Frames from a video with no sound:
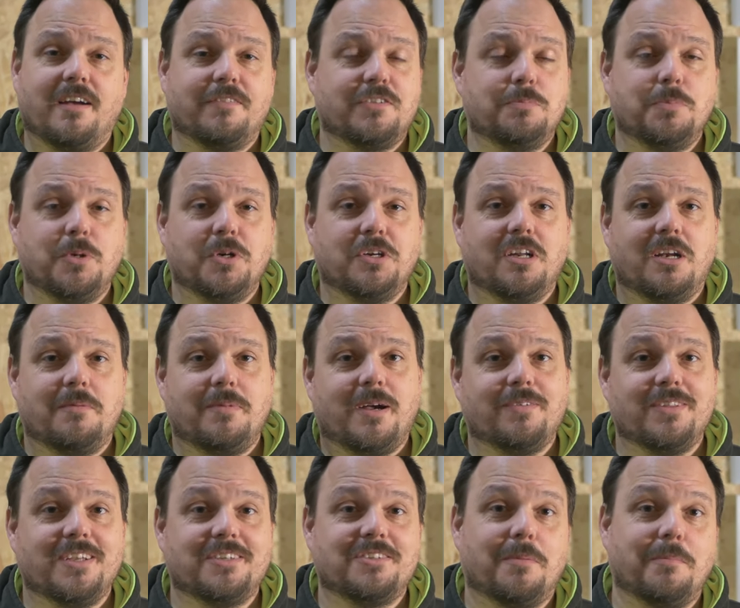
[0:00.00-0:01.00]
I've spoken
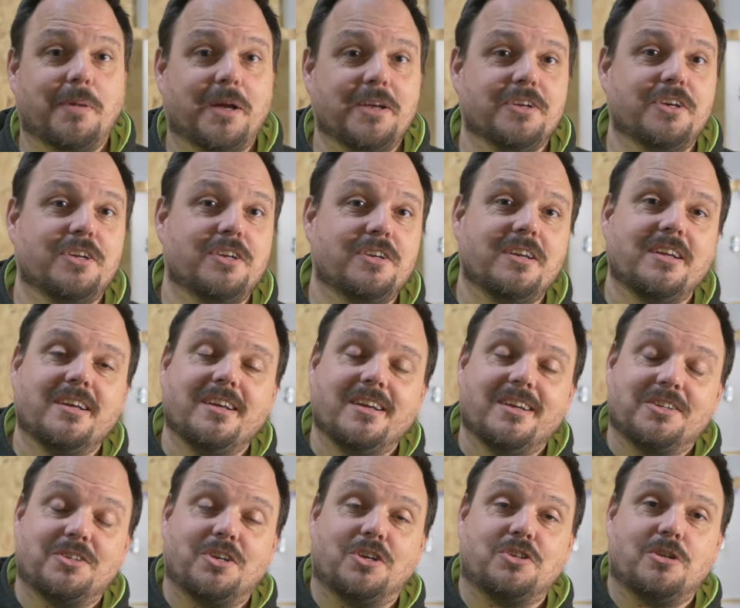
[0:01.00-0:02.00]
about this on my own
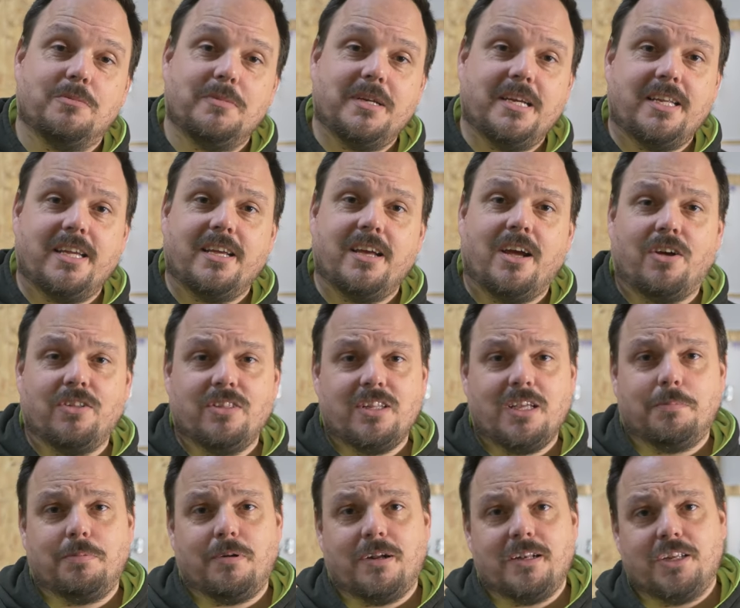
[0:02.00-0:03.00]
social media, on
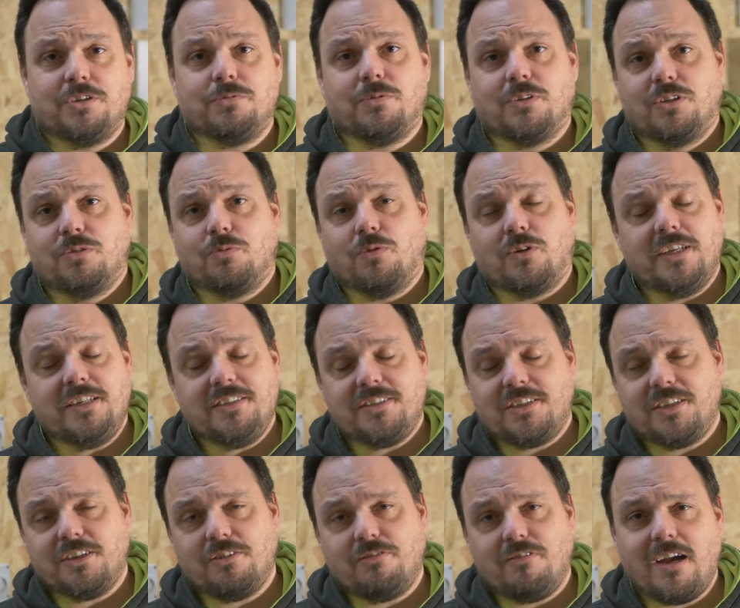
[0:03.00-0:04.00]
the Apprentice One-to-One
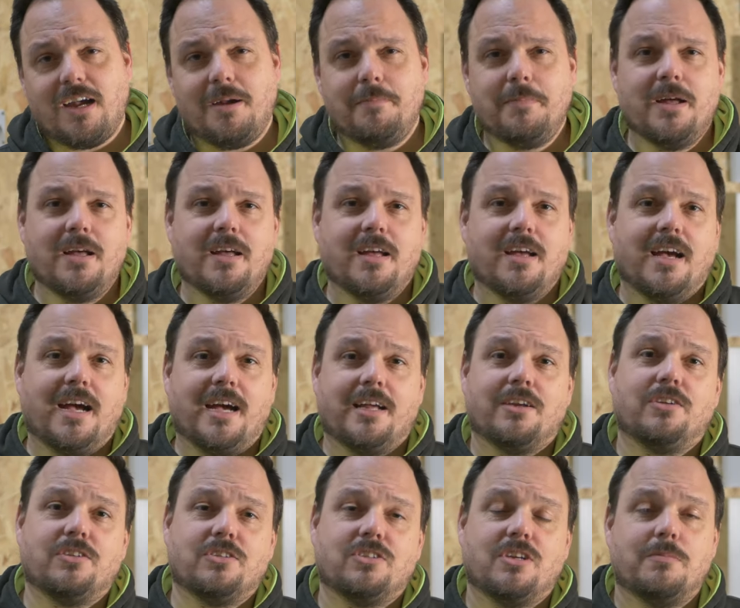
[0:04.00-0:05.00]
Instagram, and
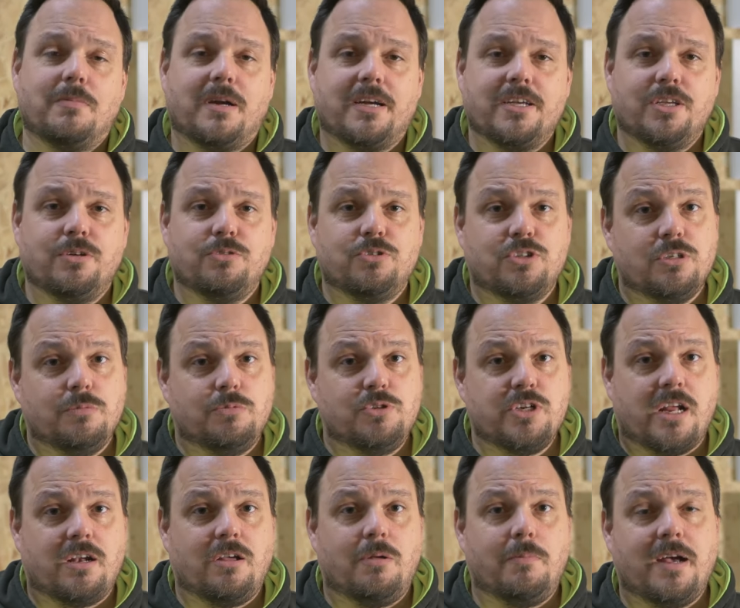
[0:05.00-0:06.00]
also my YouTube
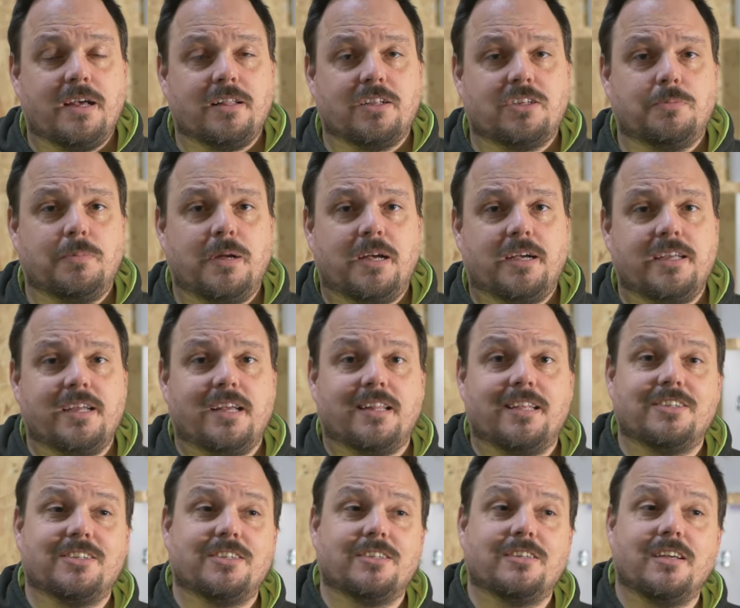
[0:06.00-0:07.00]
channel, Mike the Sparky
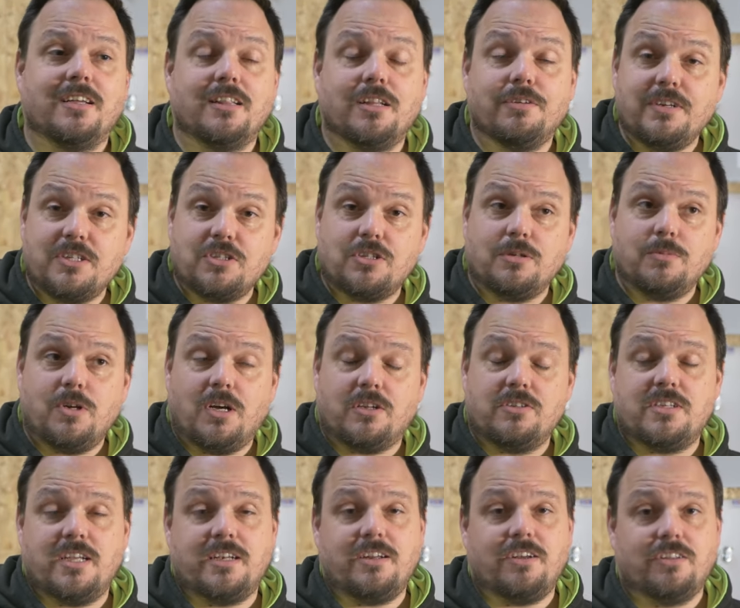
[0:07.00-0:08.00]
Allison, and there is some
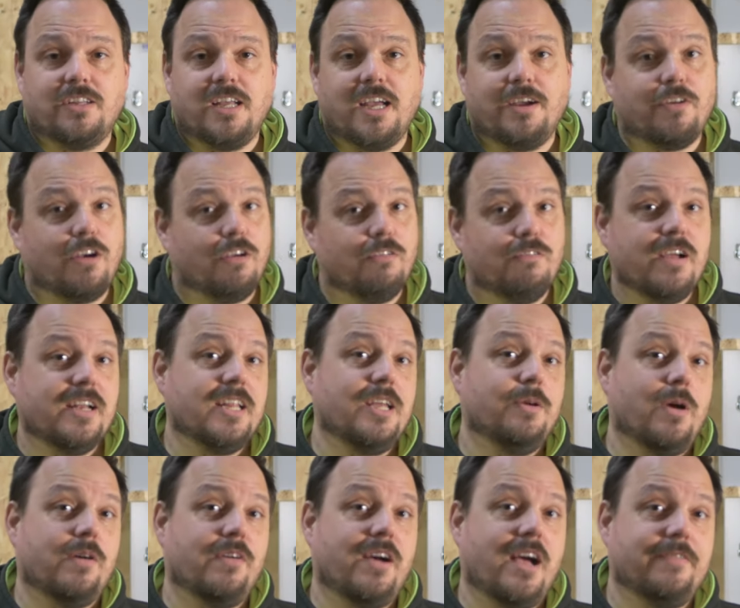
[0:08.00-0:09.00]
content on there already
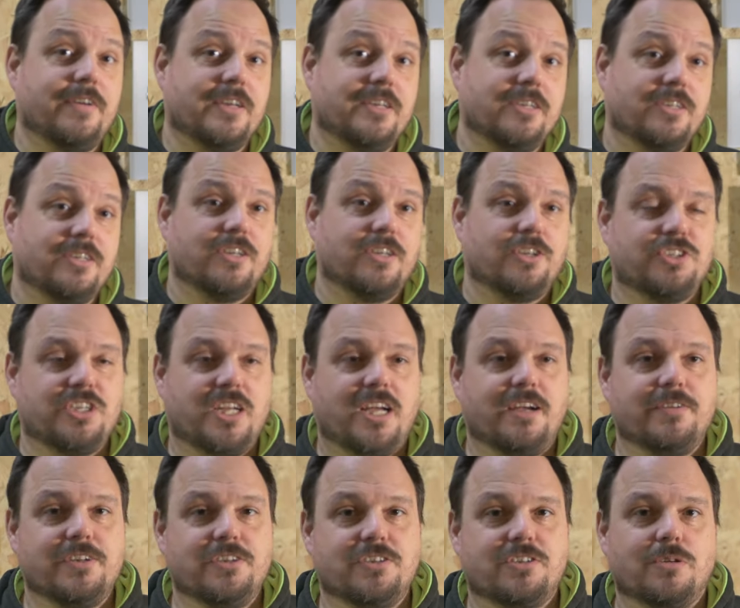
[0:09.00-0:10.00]
where I've had at
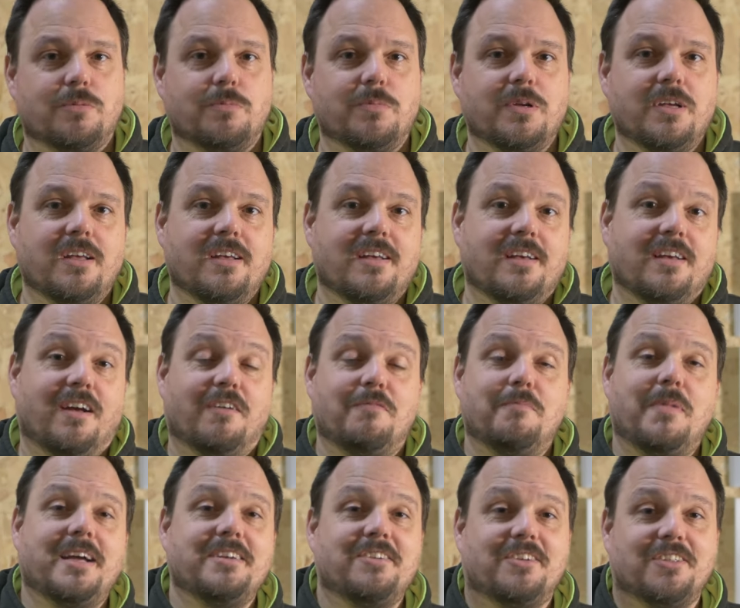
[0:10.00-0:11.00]
sharing some of
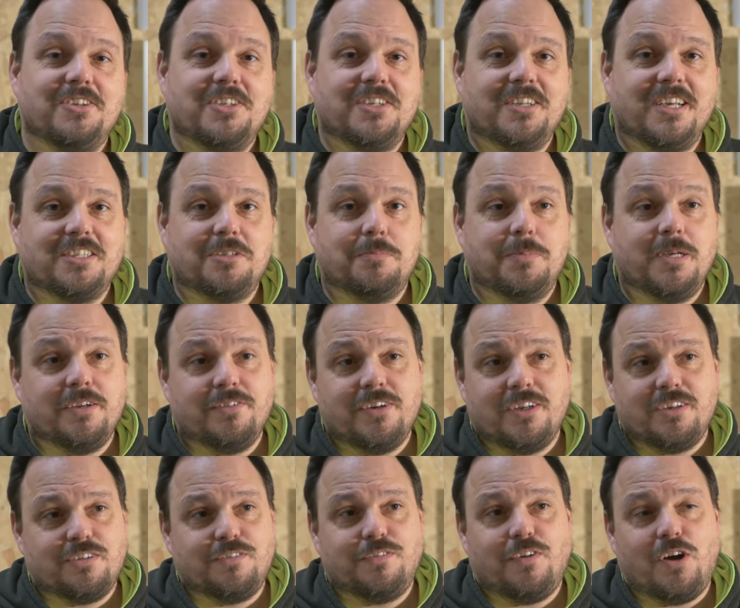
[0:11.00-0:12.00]
my knowledge and
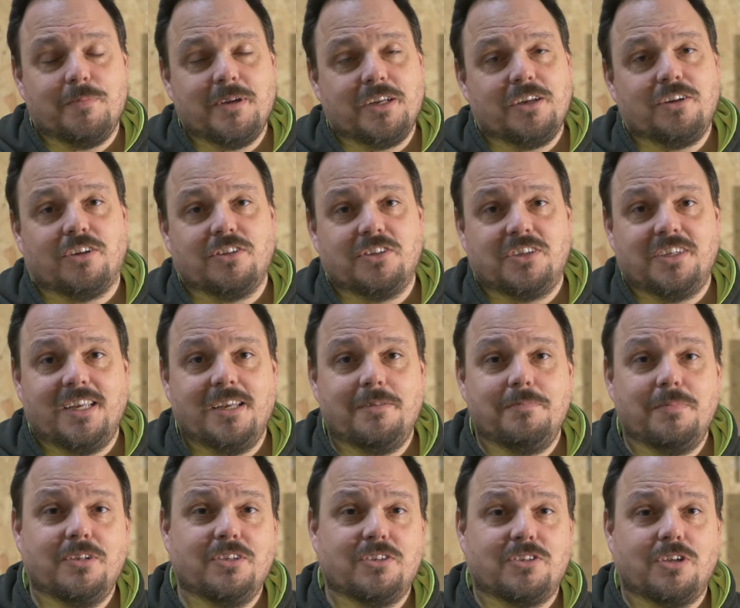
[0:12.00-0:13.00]
experience forming
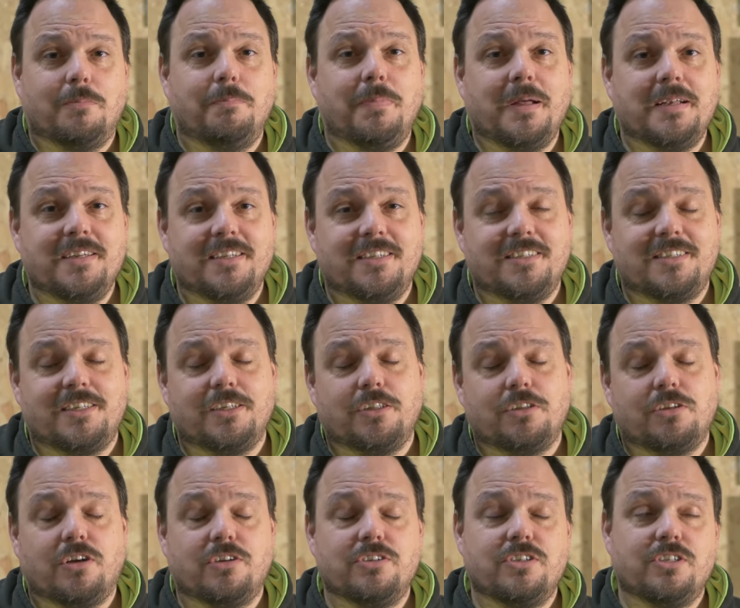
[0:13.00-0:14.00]
containment, so bending steel
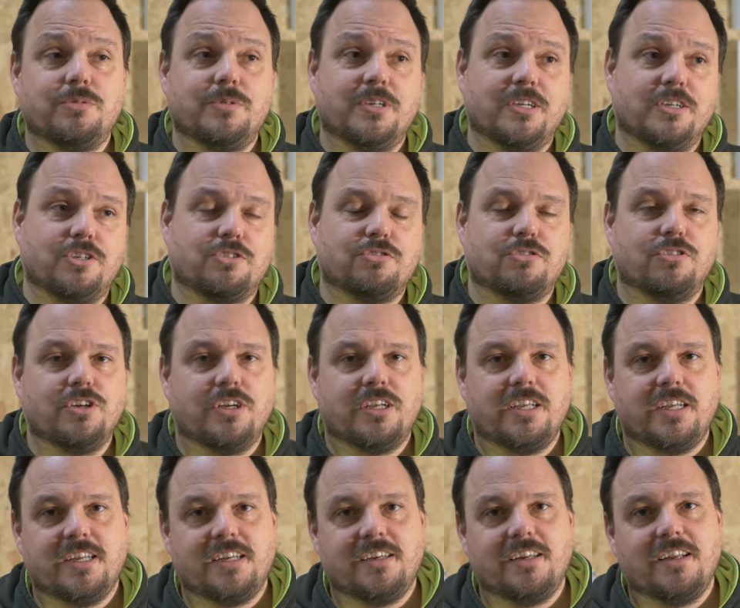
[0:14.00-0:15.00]
conduit and
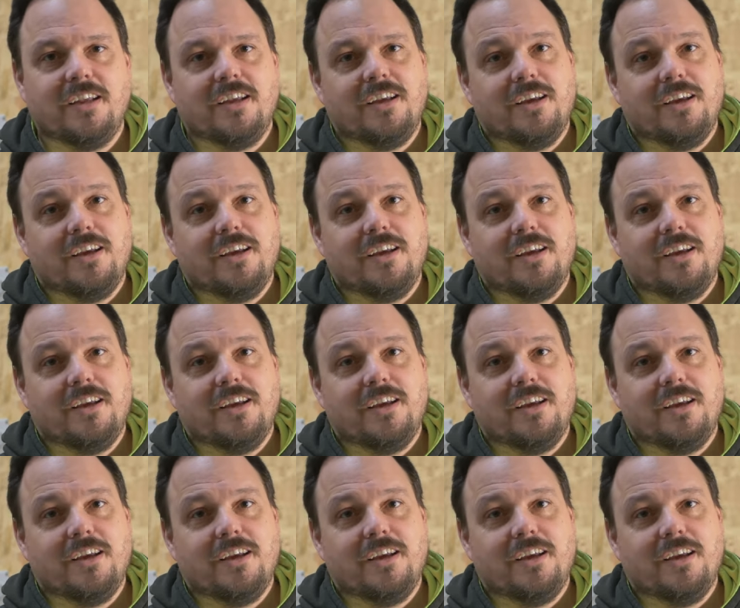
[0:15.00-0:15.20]
trunking,